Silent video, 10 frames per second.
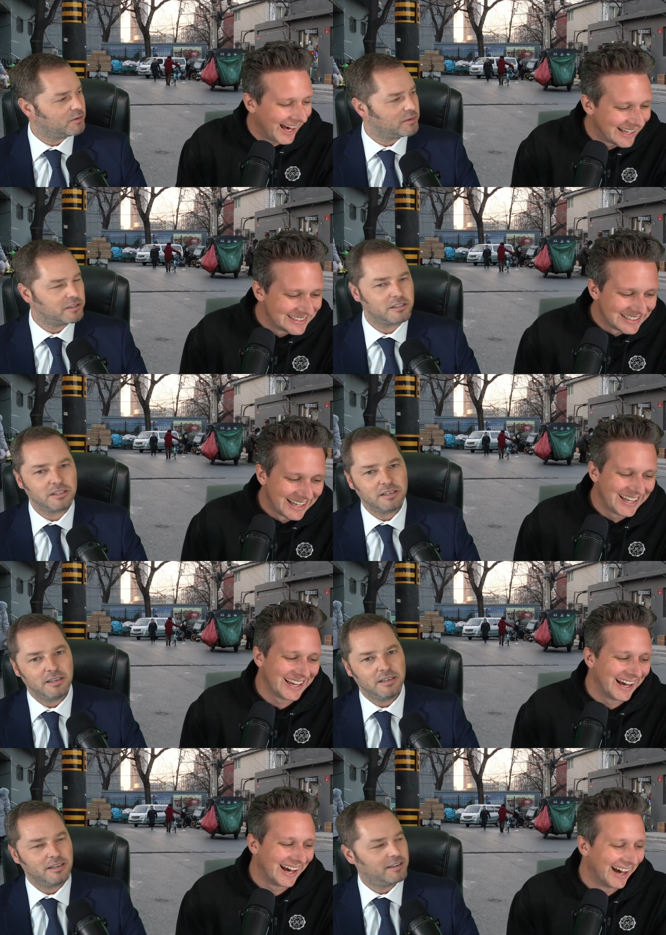Speaker 1: much. yeah.
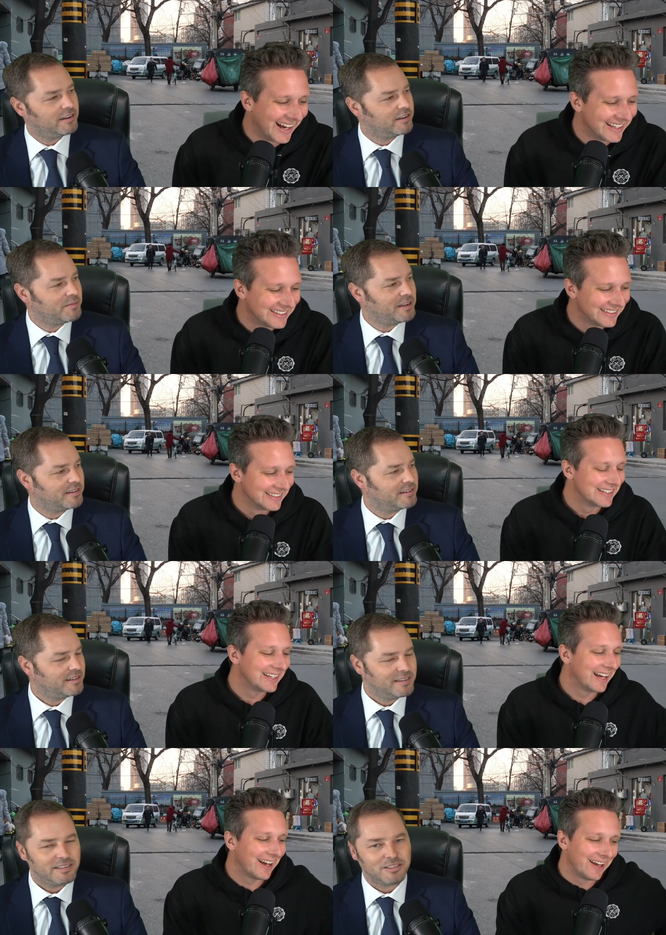You know what I mean?
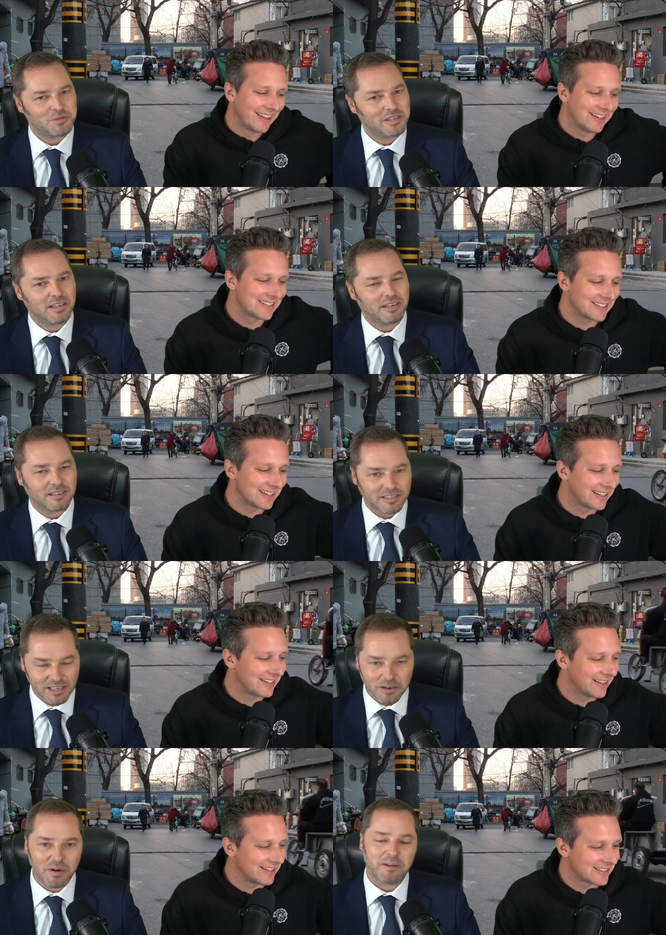Yeah. It's ridiculous.
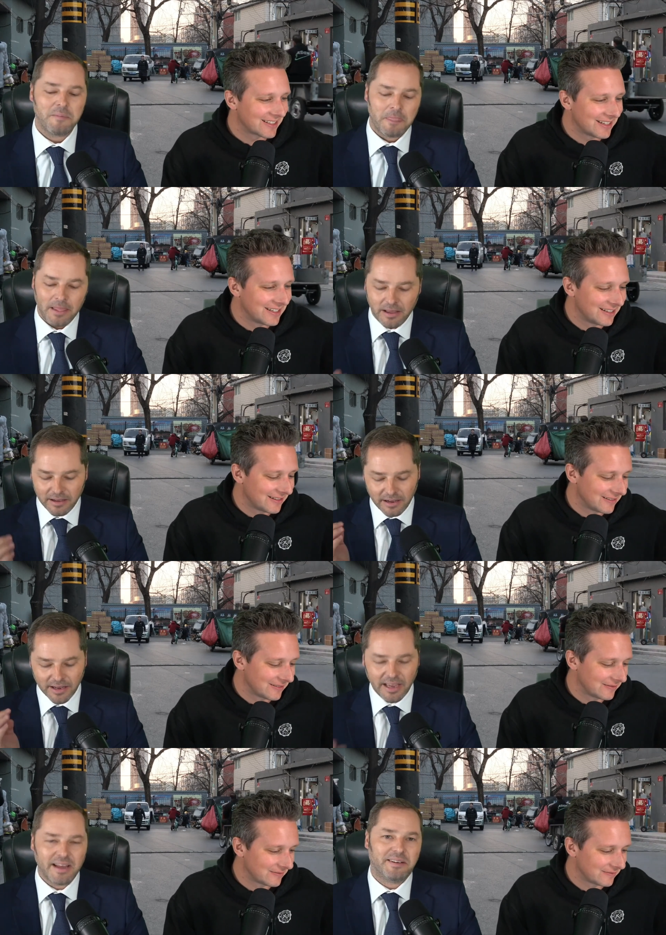Anyway,
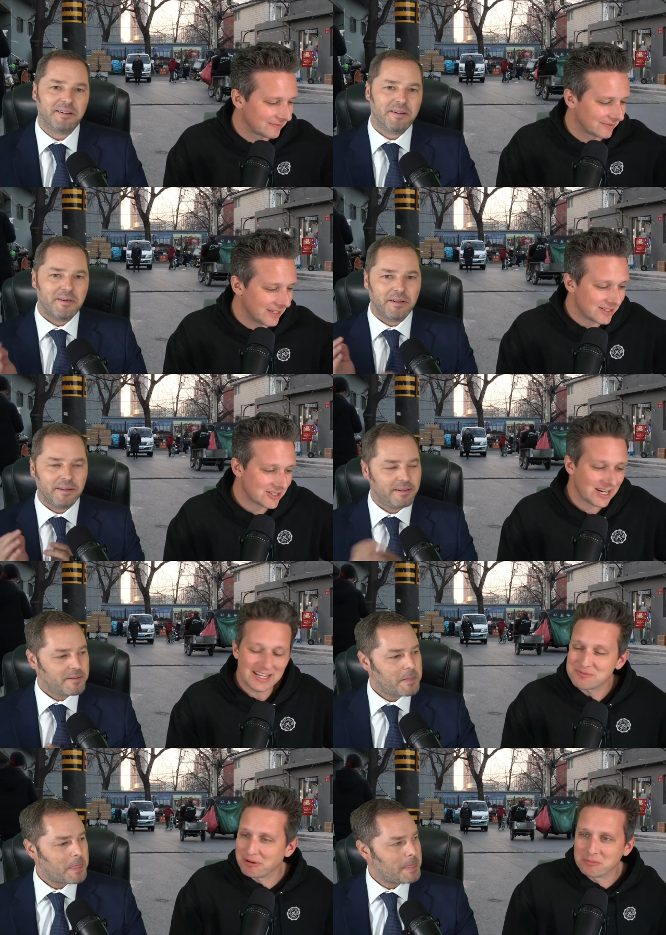again, these are Chinese
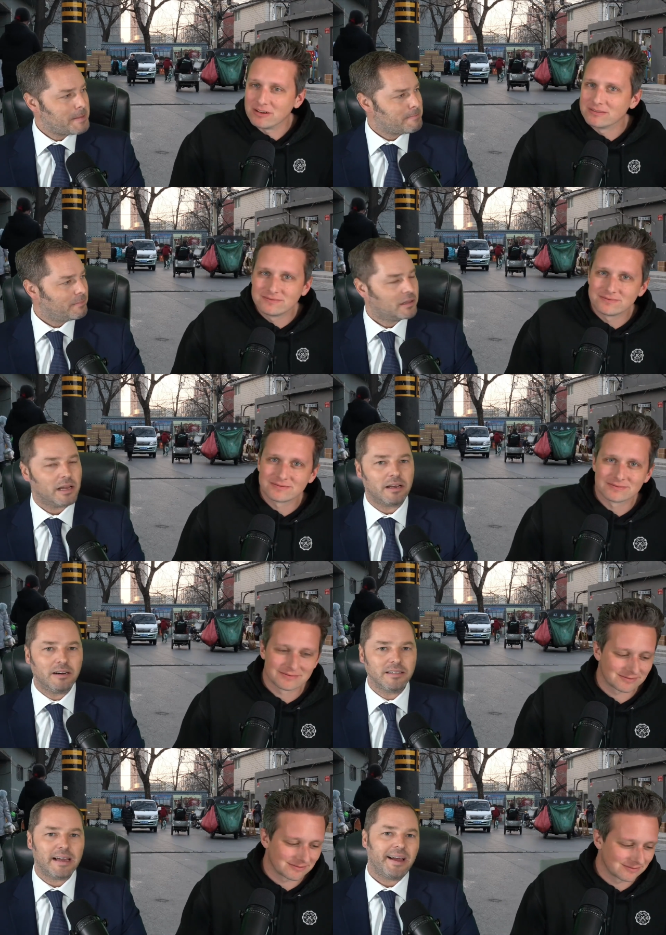people. They
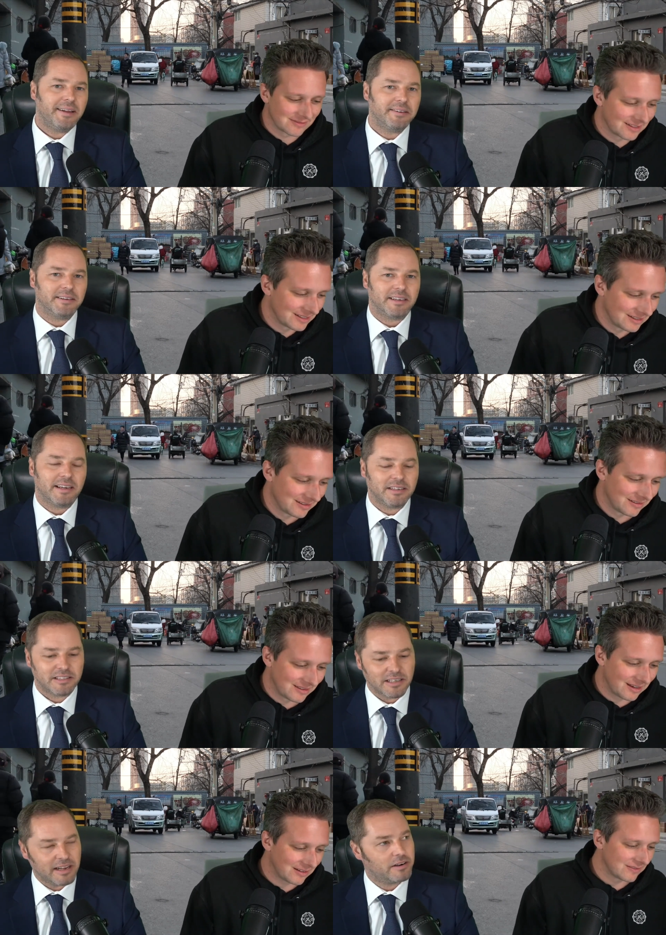can't handle it, and it's no.
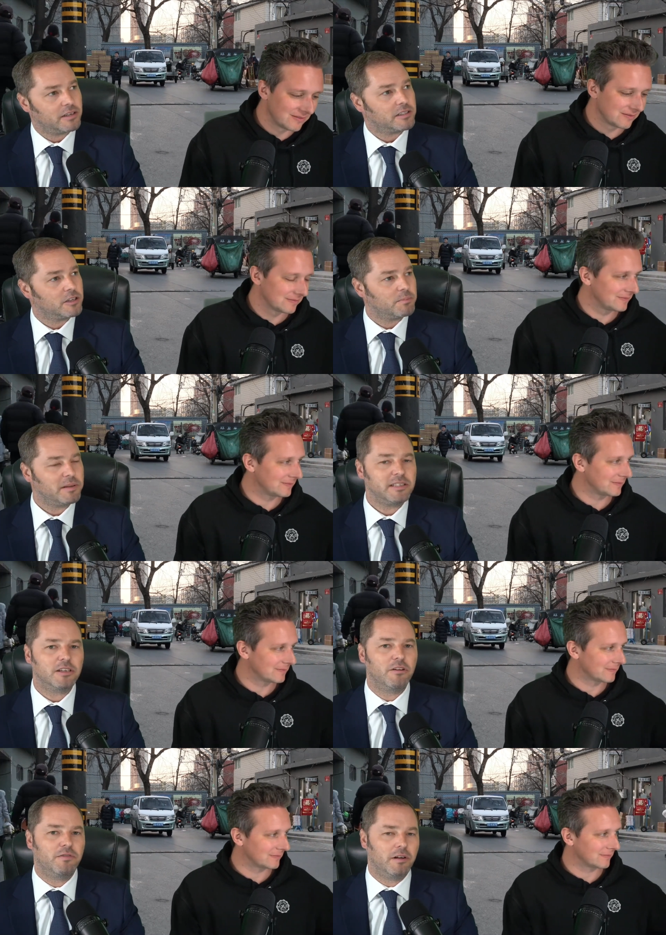hilarious. So please go
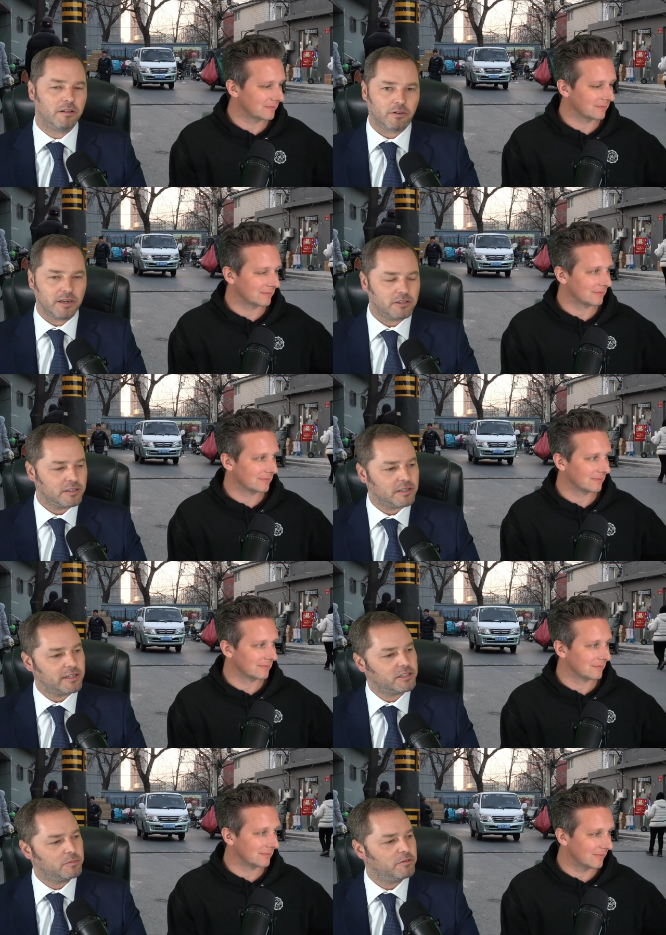follow the Great
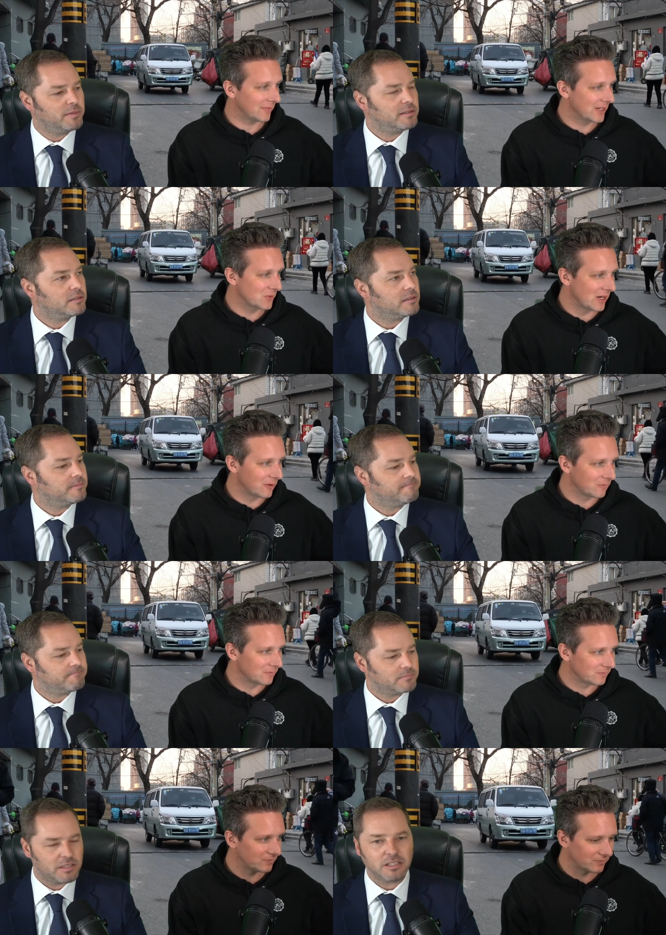Translation Movement. As well.
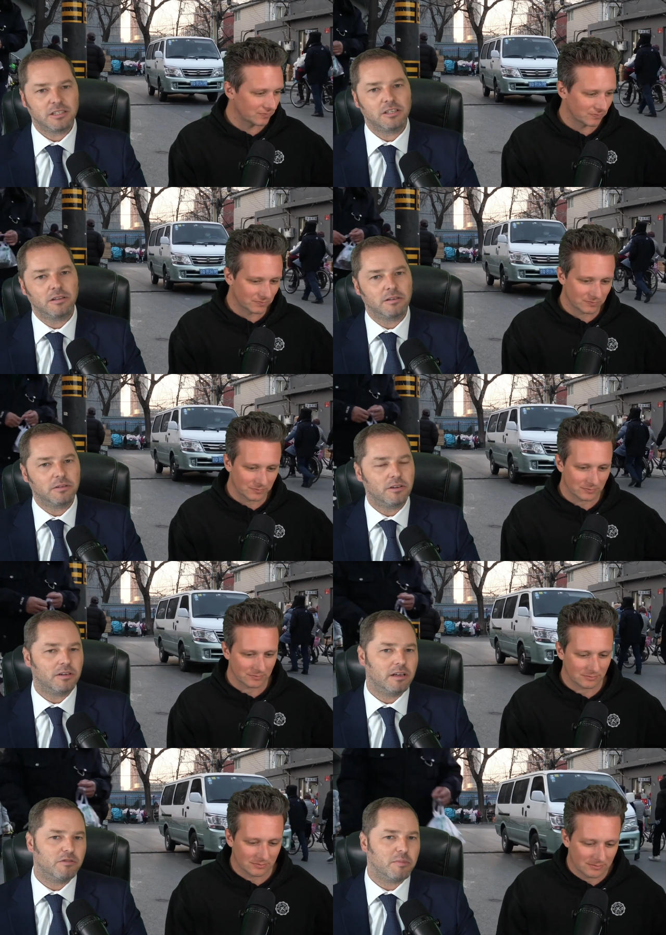Just so that you can
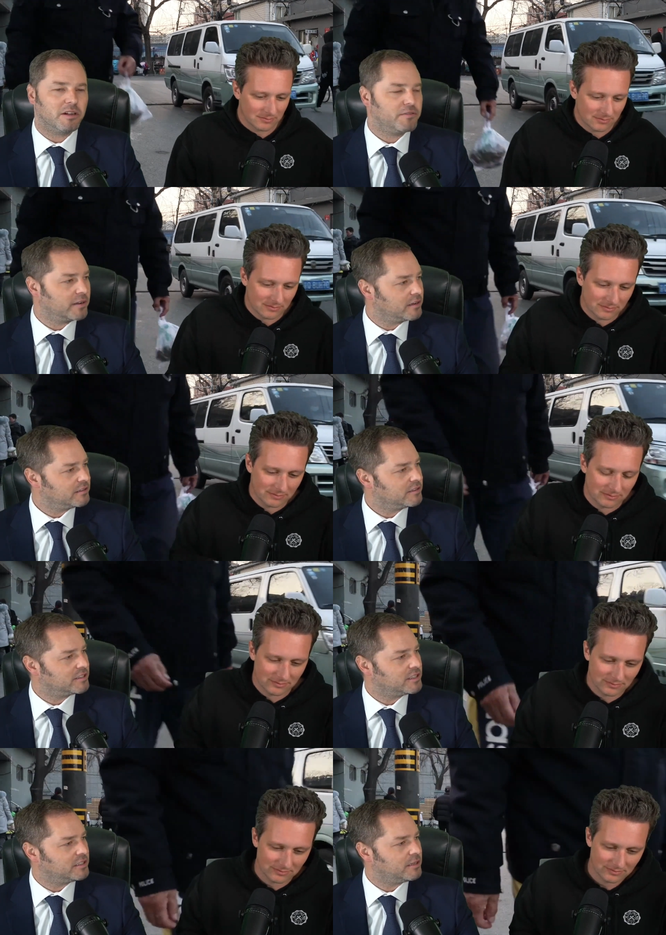give a middle finger to the
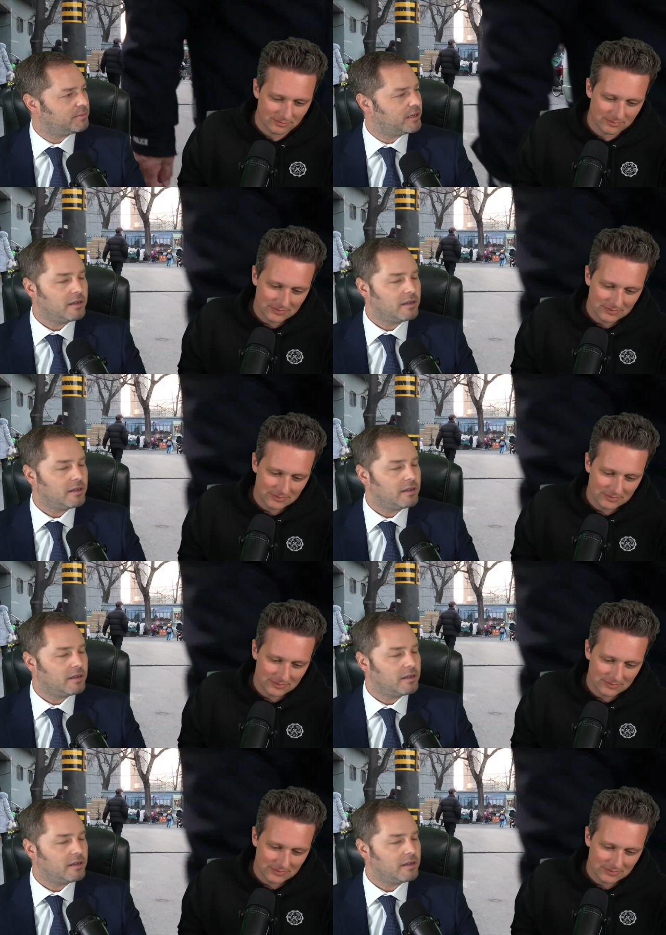CCP.